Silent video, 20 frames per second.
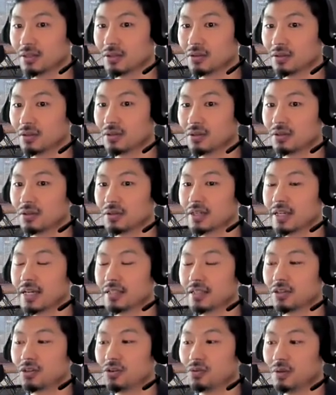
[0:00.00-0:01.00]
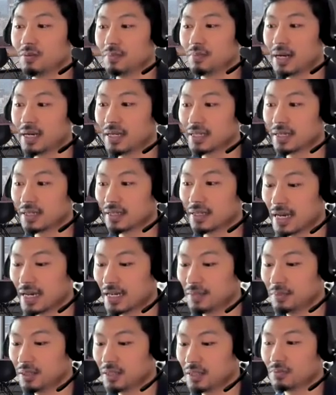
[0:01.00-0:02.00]
You look at the human body
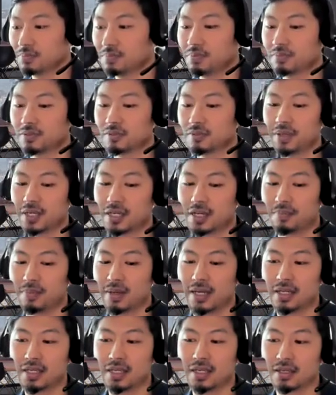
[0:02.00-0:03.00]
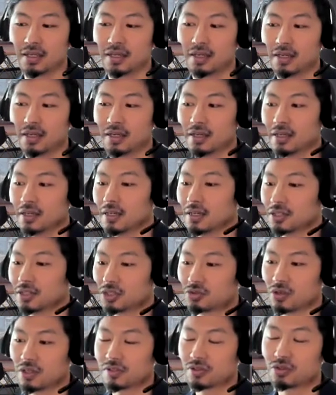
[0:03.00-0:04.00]
anatomy, you pick up any
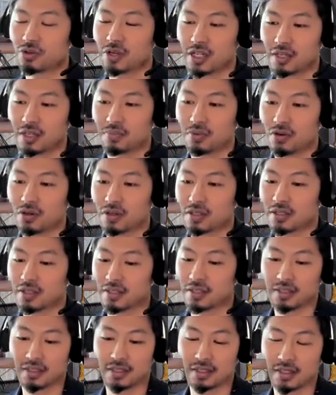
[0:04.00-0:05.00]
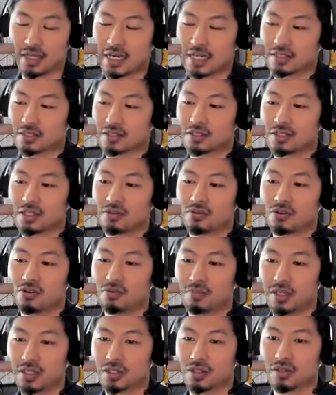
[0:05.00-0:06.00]
strength training book, has
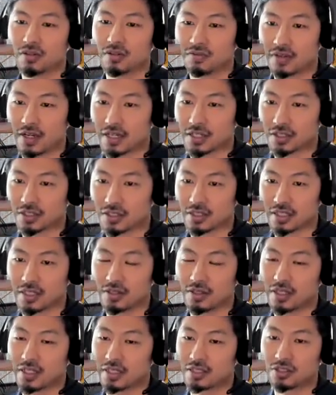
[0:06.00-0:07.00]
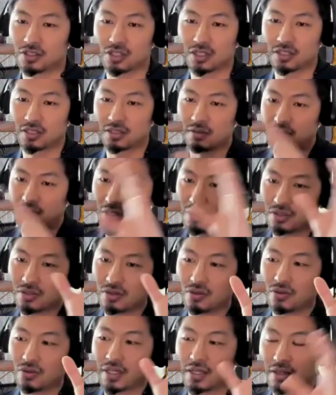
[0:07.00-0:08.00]
zero mention of fascia. It's just the
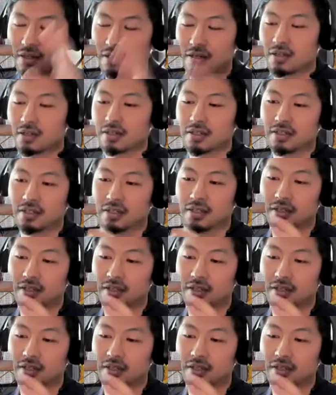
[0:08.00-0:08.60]
muscle here.